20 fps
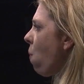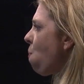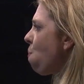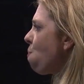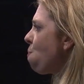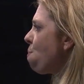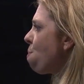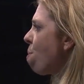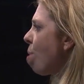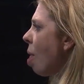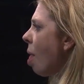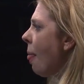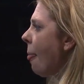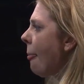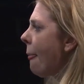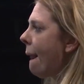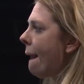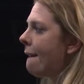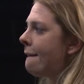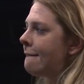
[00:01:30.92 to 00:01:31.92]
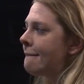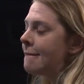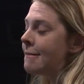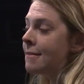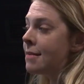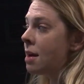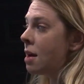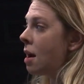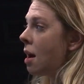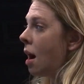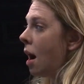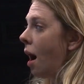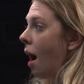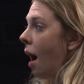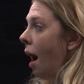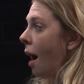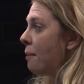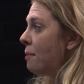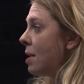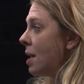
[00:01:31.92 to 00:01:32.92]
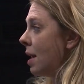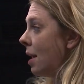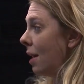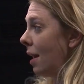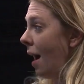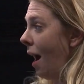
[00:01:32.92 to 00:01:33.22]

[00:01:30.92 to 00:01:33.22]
much closer attention from now on.